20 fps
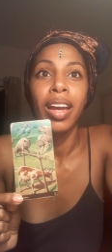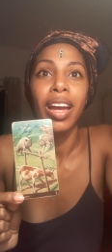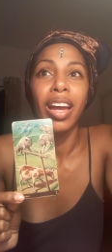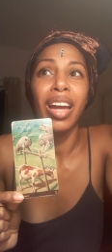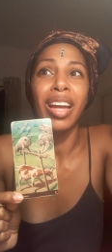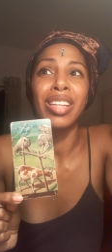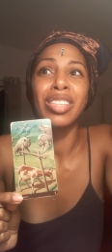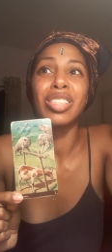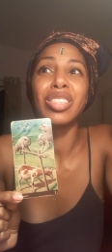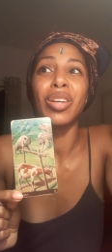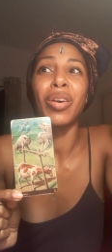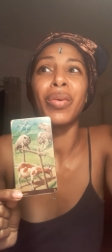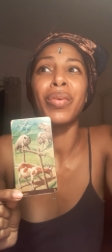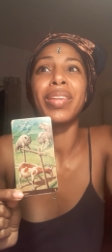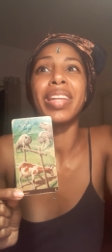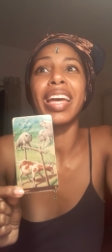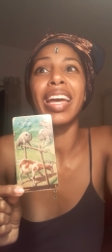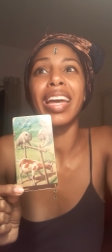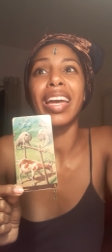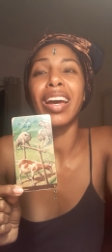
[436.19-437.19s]
And so
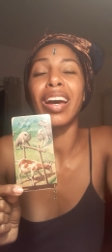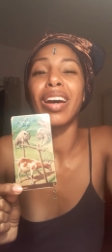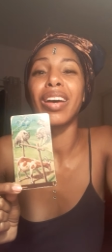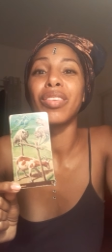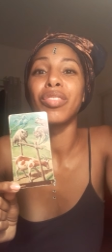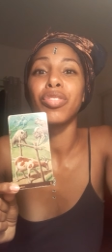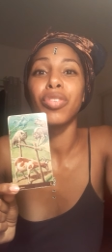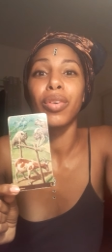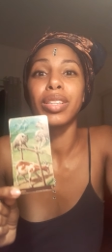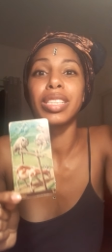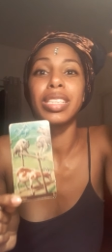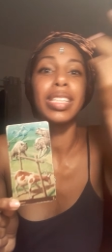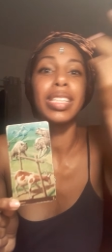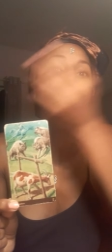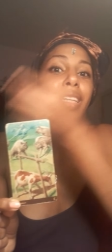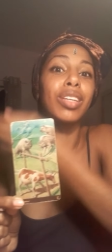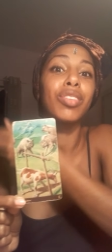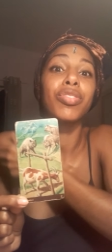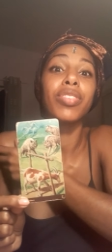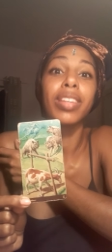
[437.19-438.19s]
they,
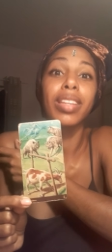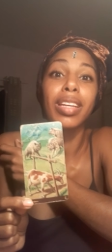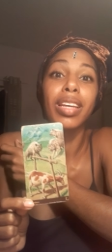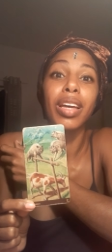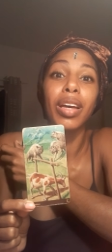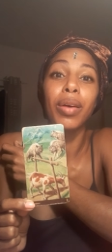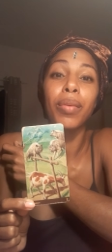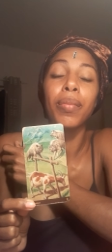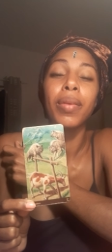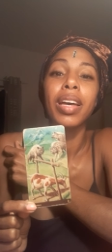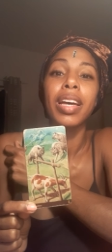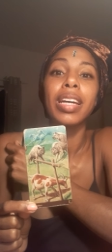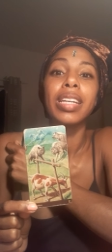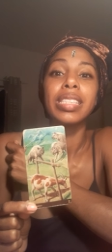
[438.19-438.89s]
unfortunately for them,